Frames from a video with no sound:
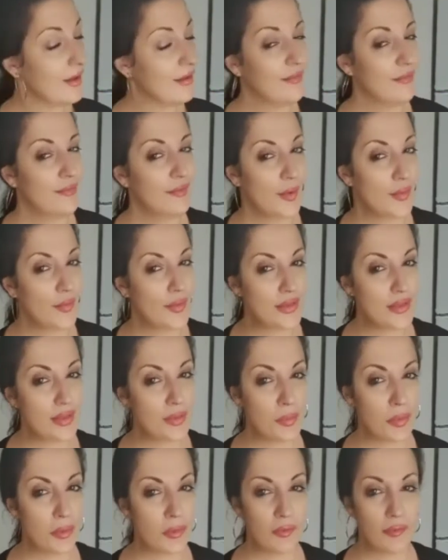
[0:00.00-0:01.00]
Very
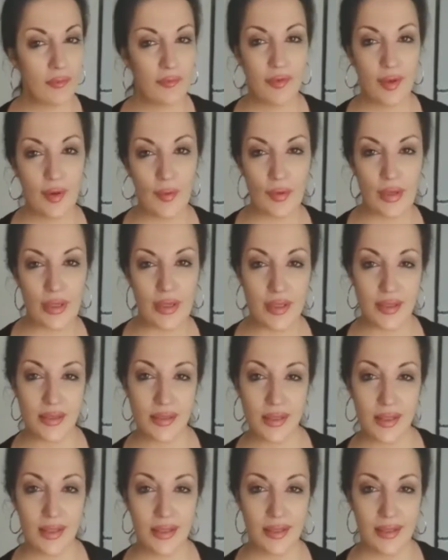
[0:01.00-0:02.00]
simple, very
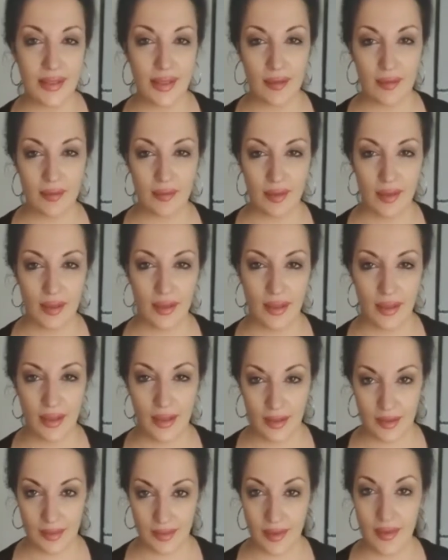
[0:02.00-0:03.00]
easy, healthy
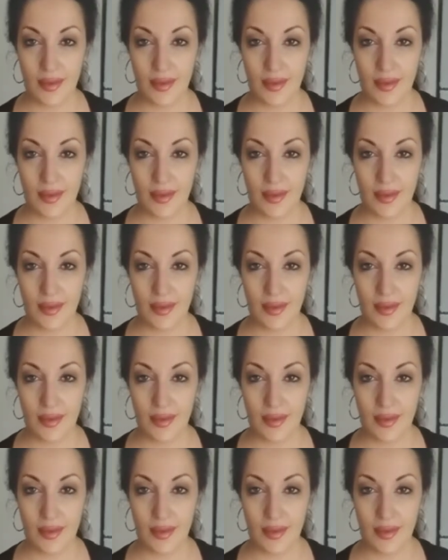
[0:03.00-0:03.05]
and